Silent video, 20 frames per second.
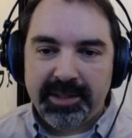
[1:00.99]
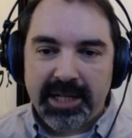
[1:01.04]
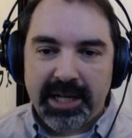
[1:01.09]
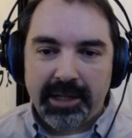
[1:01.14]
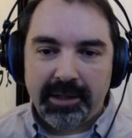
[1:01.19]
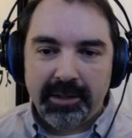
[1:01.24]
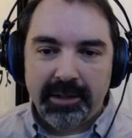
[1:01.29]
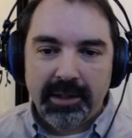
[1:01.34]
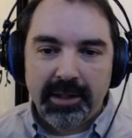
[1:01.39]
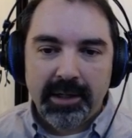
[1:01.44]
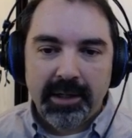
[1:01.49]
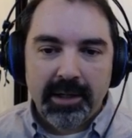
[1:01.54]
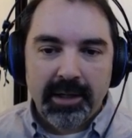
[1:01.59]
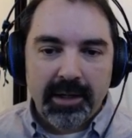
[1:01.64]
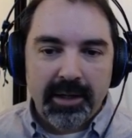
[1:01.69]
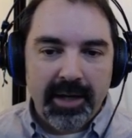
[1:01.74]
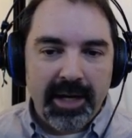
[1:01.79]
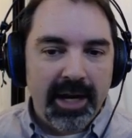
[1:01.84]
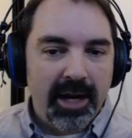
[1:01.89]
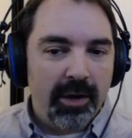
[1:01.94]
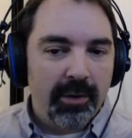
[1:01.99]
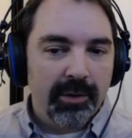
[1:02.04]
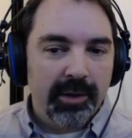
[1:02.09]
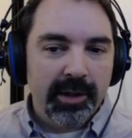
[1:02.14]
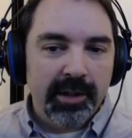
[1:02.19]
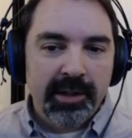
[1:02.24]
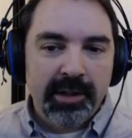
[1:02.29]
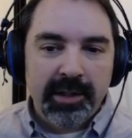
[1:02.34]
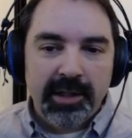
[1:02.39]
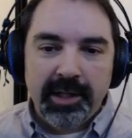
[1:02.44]
that. Now,
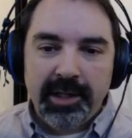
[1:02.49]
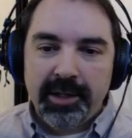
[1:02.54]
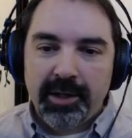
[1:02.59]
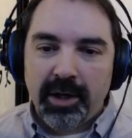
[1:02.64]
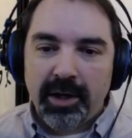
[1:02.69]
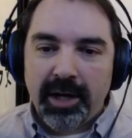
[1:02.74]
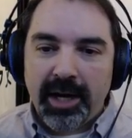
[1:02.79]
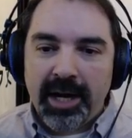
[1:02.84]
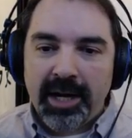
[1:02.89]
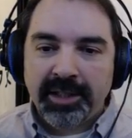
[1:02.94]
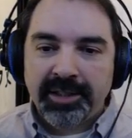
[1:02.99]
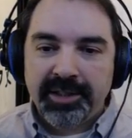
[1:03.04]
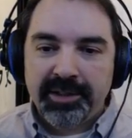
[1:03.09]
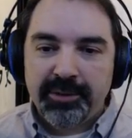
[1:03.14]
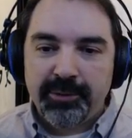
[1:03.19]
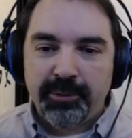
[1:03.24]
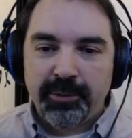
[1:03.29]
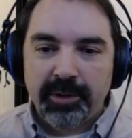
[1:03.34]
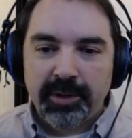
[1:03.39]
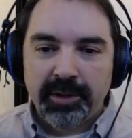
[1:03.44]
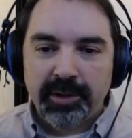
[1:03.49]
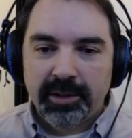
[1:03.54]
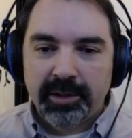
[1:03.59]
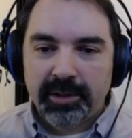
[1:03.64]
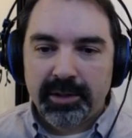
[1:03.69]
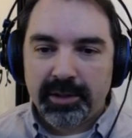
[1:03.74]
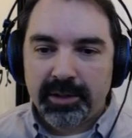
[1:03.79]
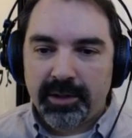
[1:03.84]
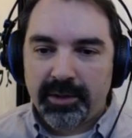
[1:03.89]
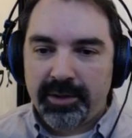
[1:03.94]
in our active
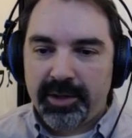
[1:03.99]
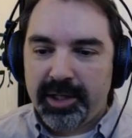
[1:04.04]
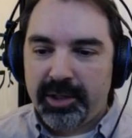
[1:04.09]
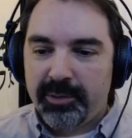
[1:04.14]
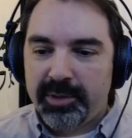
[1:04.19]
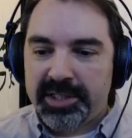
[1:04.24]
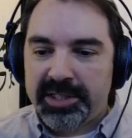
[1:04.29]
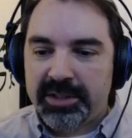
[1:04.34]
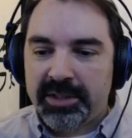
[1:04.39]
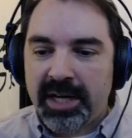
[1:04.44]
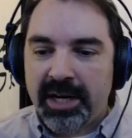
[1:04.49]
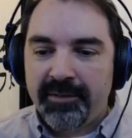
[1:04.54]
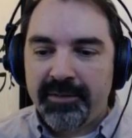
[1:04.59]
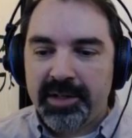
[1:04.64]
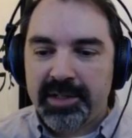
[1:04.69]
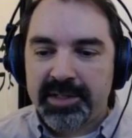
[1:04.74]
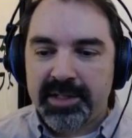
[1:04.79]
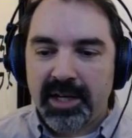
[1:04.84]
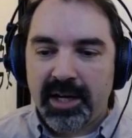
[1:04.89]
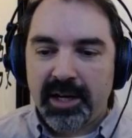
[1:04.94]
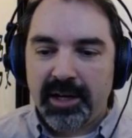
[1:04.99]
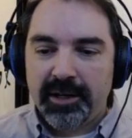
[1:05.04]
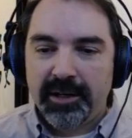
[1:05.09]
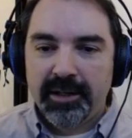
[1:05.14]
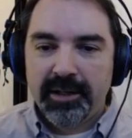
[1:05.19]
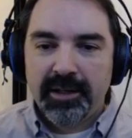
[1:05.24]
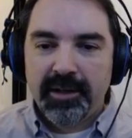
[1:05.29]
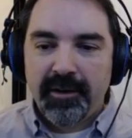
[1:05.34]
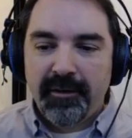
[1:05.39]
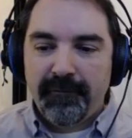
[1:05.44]
thing, we still have this
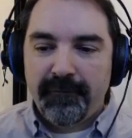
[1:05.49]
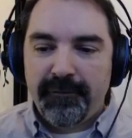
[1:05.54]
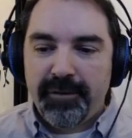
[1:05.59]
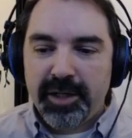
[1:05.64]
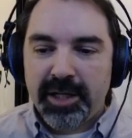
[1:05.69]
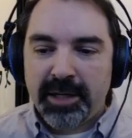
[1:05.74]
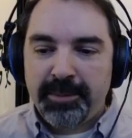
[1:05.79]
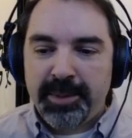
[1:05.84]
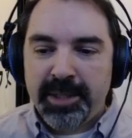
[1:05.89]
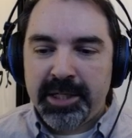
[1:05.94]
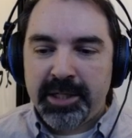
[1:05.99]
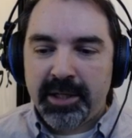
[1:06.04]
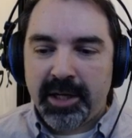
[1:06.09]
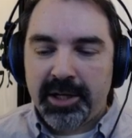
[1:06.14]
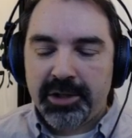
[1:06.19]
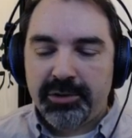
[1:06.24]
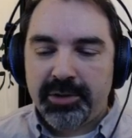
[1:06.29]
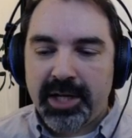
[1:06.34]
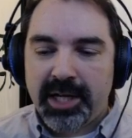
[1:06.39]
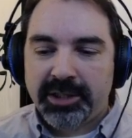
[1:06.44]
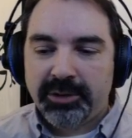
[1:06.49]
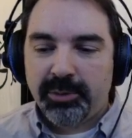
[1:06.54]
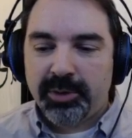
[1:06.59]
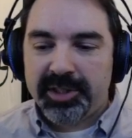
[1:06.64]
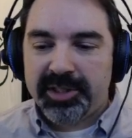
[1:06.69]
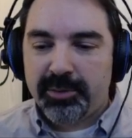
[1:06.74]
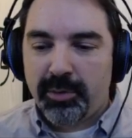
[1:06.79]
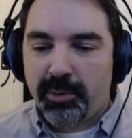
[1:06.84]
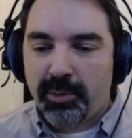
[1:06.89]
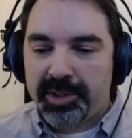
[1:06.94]
VIP contract where
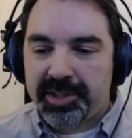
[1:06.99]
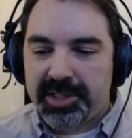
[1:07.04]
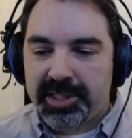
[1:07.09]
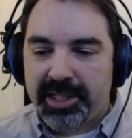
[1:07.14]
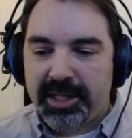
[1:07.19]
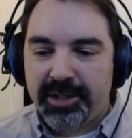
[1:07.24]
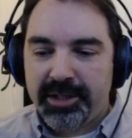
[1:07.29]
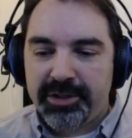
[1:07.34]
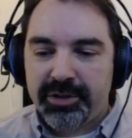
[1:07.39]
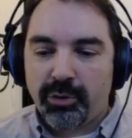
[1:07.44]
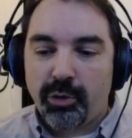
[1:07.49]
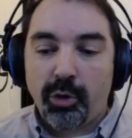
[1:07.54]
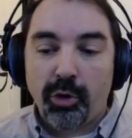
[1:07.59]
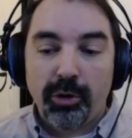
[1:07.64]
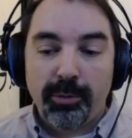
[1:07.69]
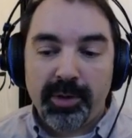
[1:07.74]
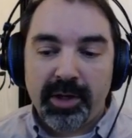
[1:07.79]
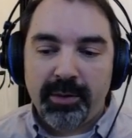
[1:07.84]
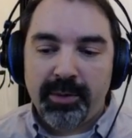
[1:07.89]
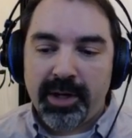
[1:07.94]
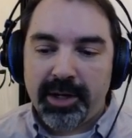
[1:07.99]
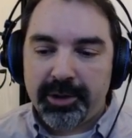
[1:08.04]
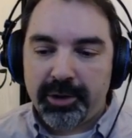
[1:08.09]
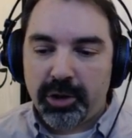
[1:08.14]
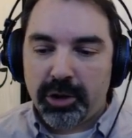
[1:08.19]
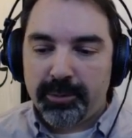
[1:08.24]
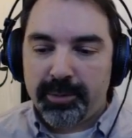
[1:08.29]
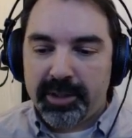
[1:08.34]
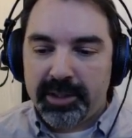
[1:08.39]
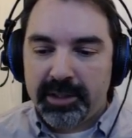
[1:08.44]
someone wants to get into orbit around
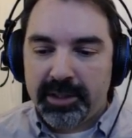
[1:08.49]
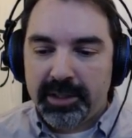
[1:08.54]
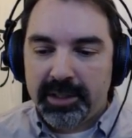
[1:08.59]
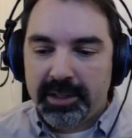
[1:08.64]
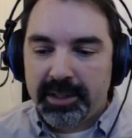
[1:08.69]
Kerbal.